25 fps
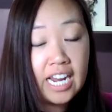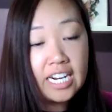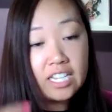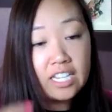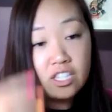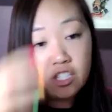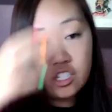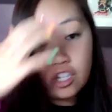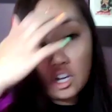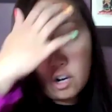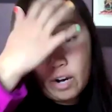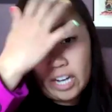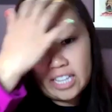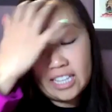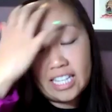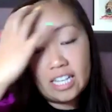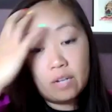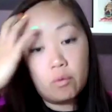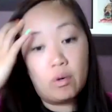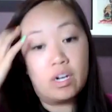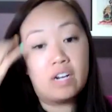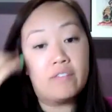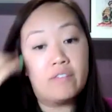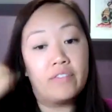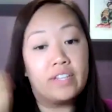And so I think
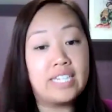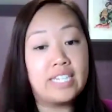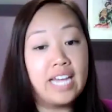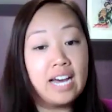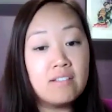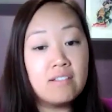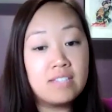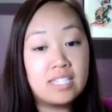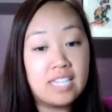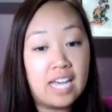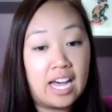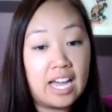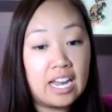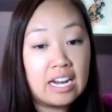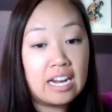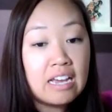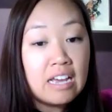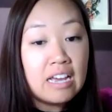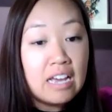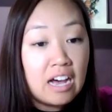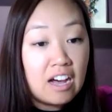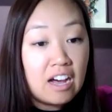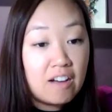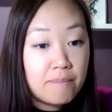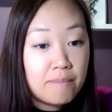one of the downside
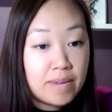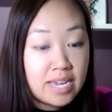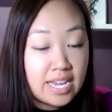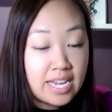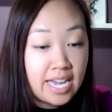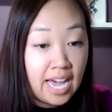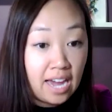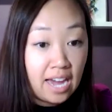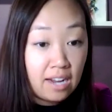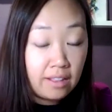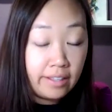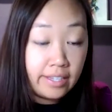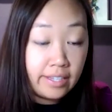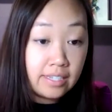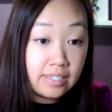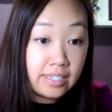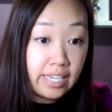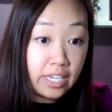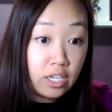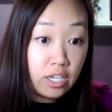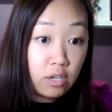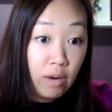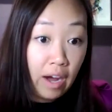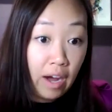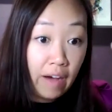of being a catalyst,
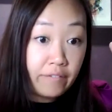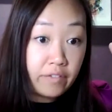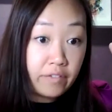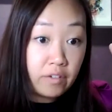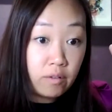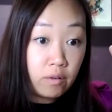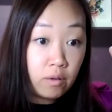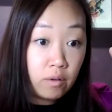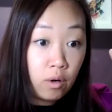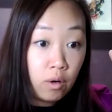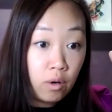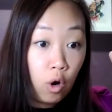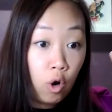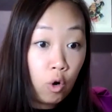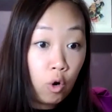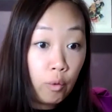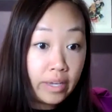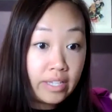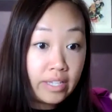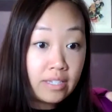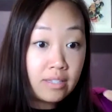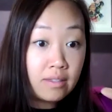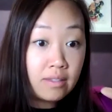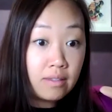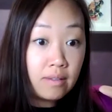like you have to
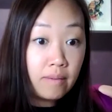always